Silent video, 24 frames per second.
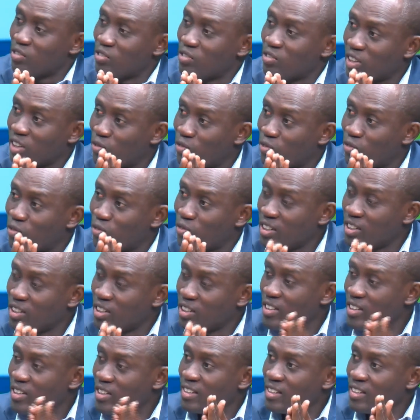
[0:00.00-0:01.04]
a good we
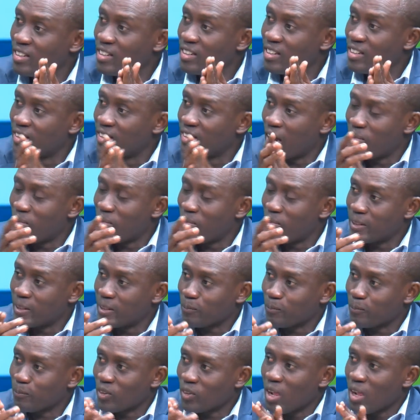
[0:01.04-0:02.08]
say dimension
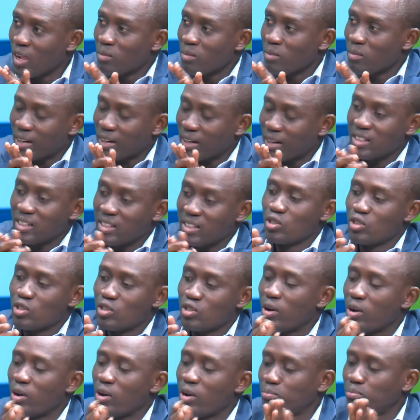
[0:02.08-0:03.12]
but I think we keep
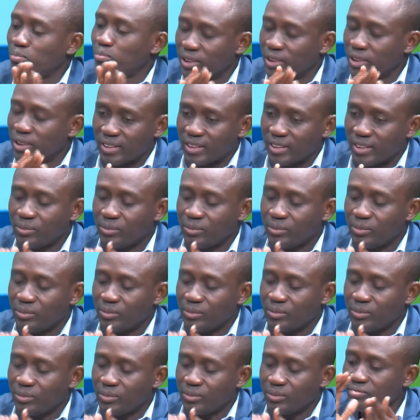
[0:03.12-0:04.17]
on preaching say
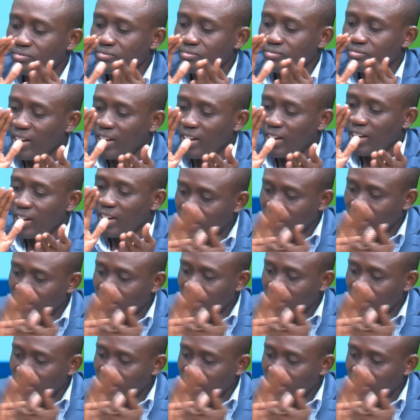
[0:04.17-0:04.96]
this era